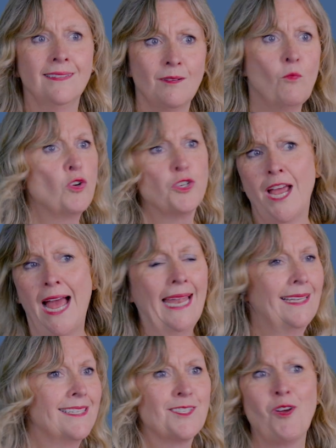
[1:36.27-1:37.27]
wash your
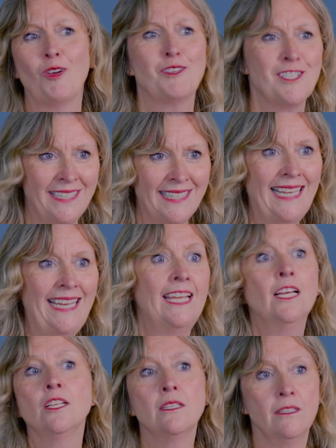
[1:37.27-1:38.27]
hands constantly,
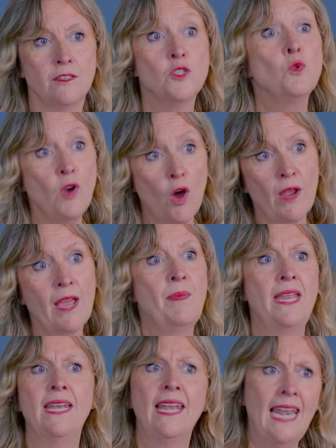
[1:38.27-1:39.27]
do not come
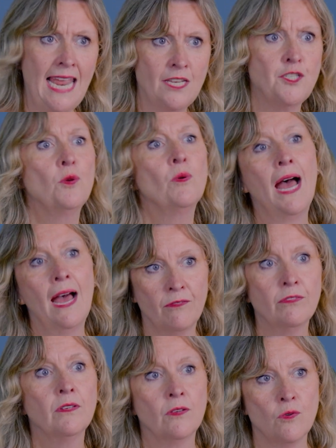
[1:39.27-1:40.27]
in unless you
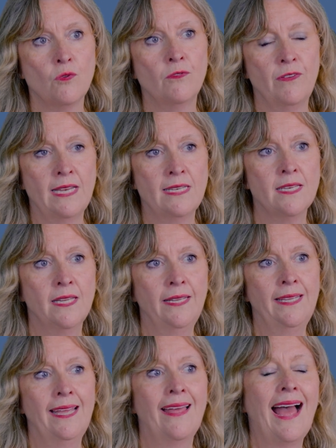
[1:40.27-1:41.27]
have COVID.
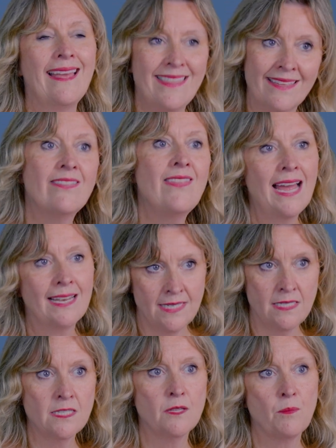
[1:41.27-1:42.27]
I think that
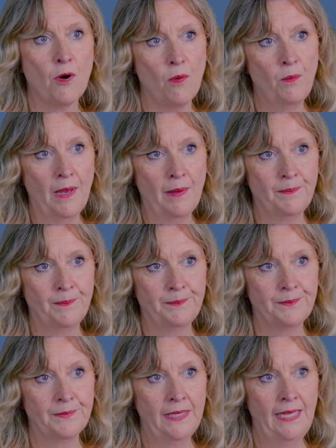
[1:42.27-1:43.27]
is the problem.
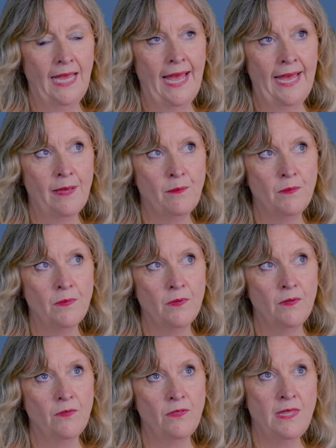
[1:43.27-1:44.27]

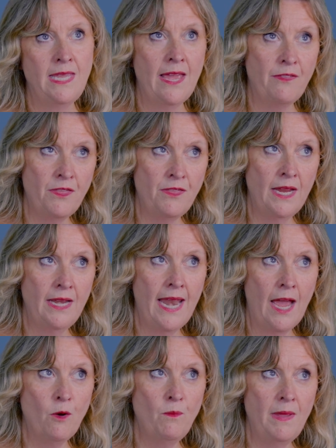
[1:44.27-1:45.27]
The other thing
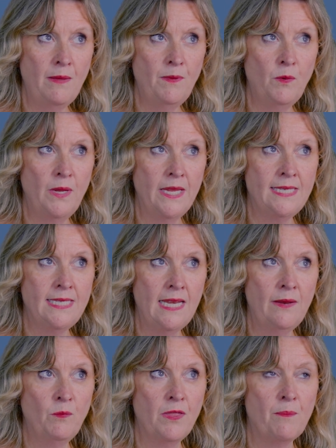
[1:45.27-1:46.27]
now, maybe we are
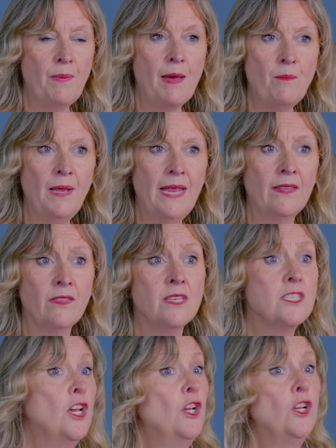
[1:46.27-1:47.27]
dealing with a public that